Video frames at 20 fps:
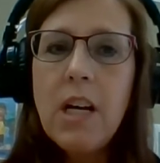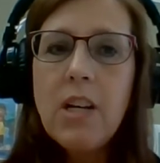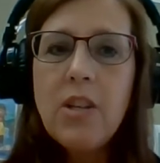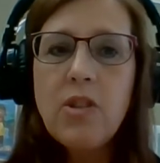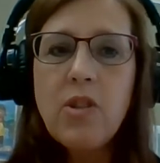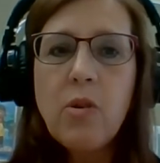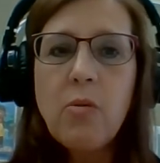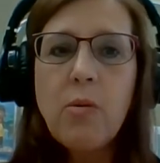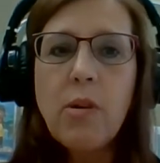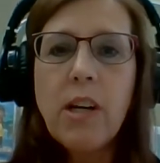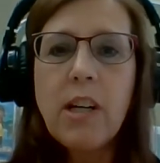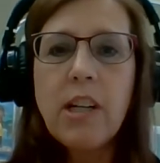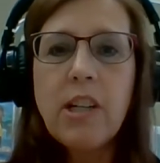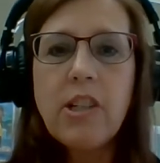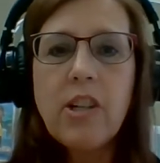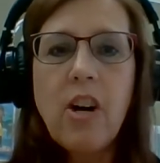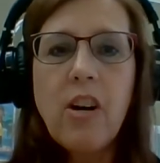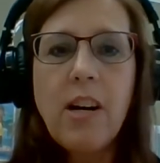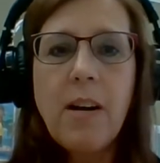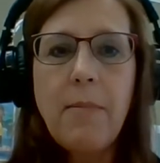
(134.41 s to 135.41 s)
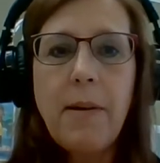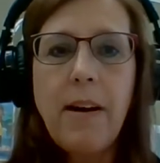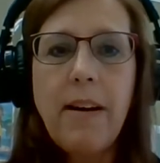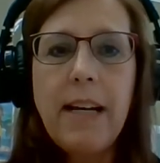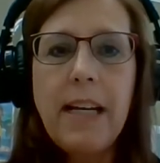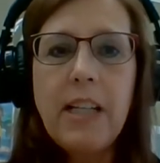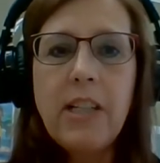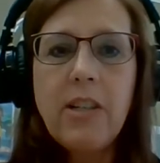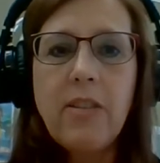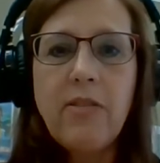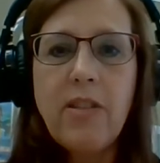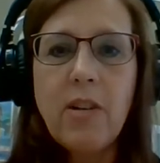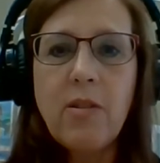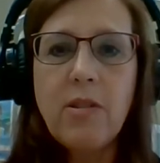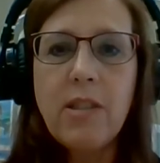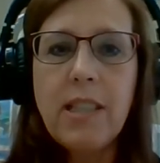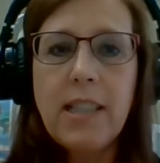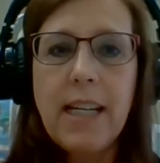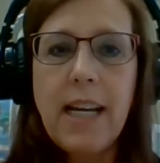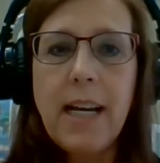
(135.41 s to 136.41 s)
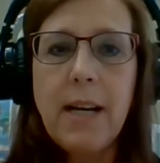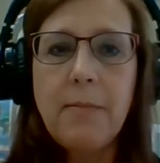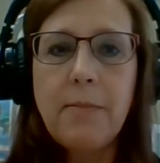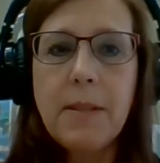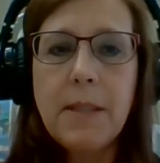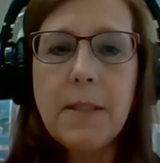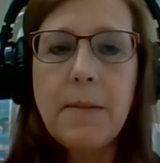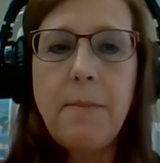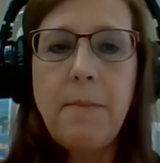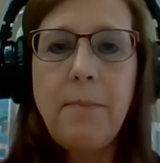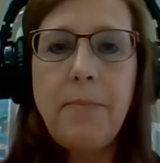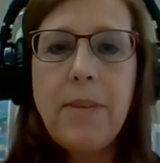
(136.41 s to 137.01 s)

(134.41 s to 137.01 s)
So we're going to talk about each of those steps.